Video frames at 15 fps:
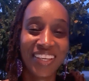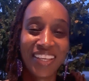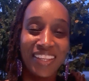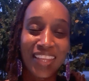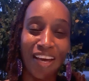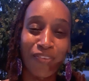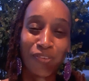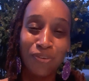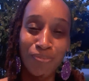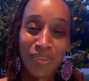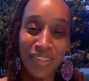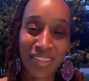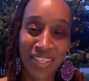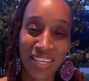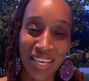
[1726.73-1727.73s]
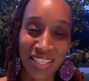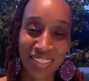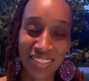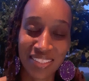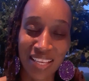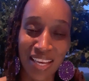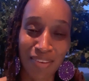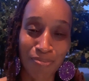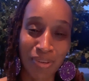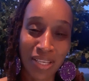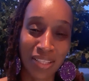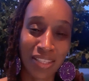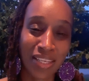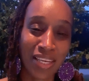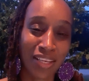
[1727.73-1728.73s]
That would be the next day,
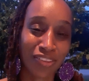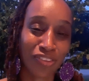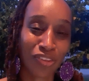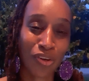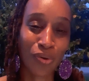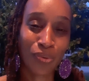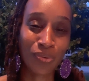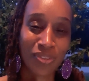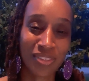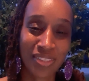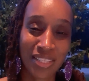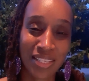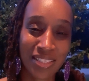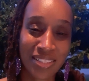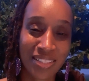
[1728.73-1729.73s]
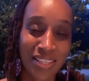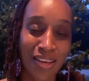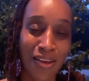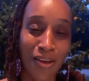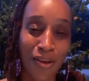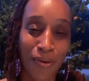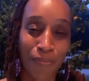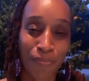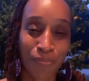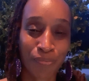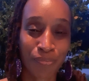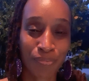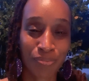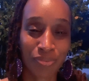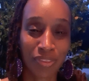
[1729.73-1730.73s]
being the next code 6.
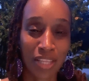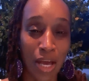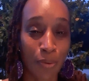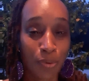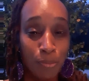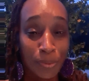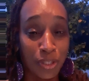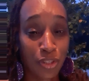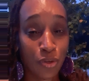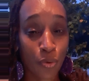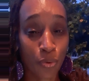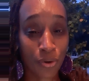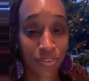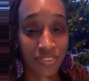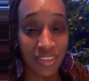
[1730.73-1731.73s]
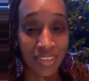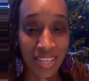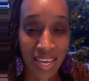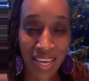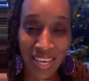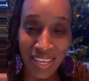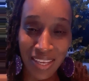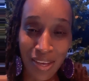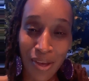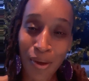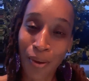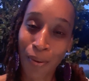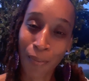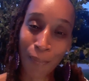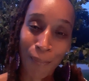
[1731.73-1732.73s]
That would be your today,
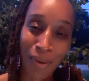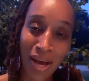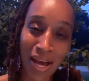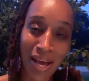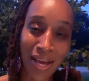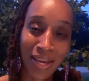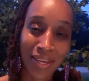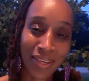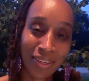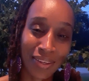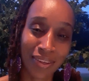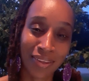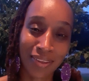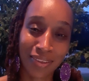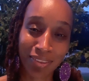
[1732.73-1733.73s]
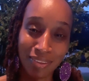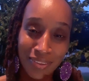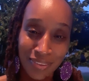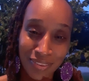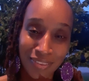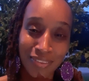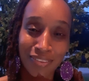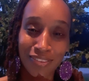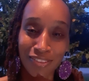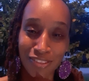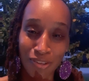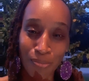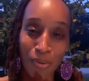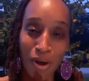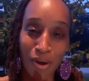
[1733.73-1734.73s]
my
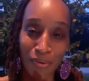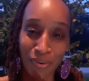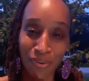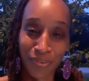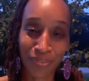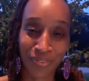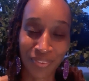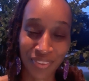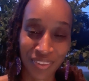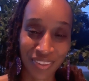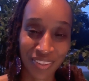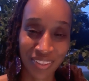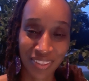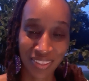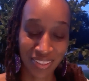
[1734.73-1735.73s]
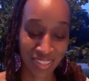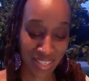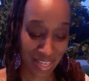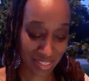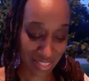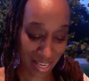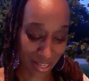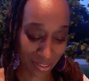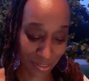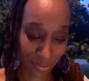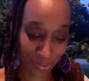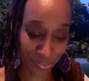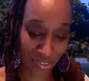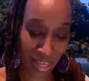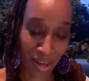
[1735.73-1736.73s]
tomorrow, as I
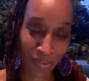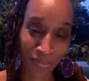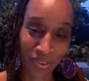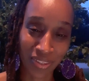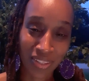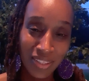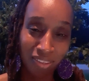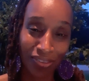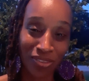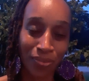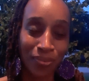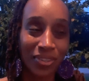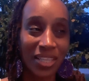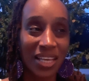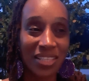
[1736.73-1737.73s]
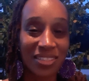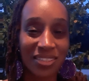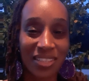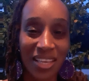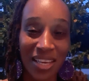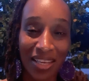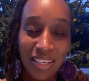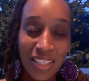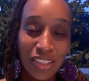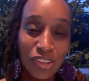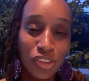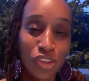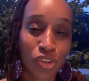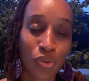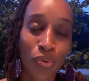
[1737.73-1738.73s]
close out with this. So with that said,
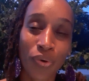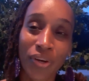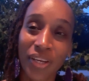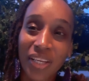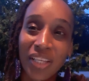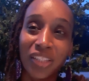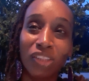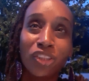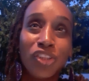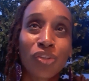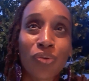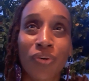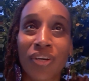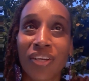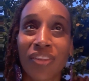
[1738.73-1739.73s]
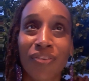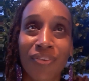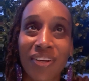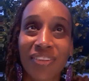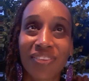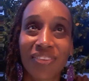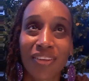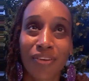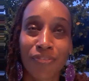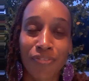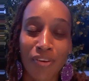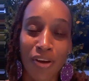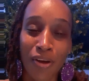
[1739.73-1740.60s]
enjoy the rest of